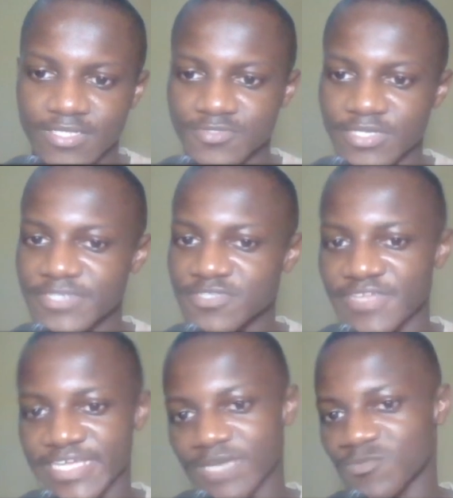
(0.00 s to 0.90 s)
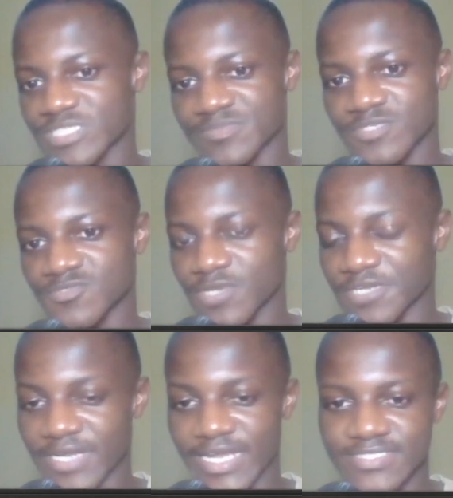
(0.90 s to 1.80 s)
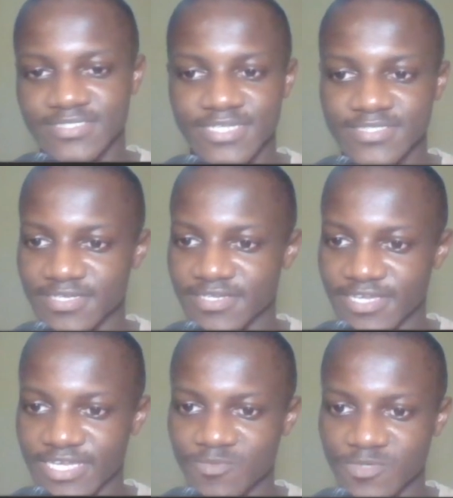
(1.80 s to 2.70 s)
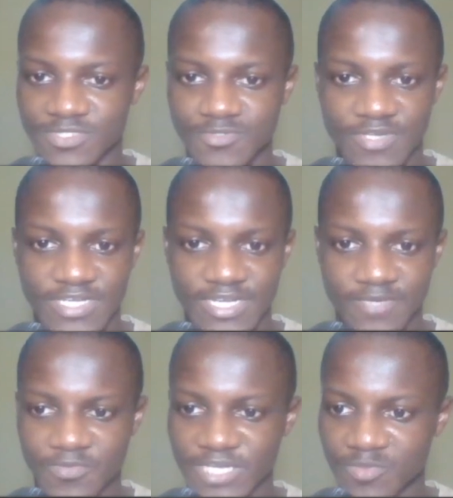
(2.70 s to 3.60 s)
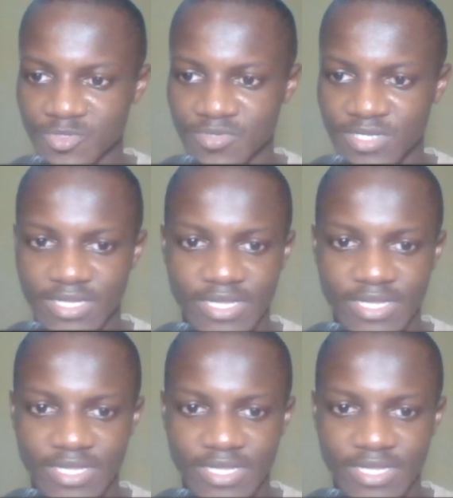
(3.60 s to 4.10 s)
the rest of the game was me slowly realizing that the game was no longer winnable.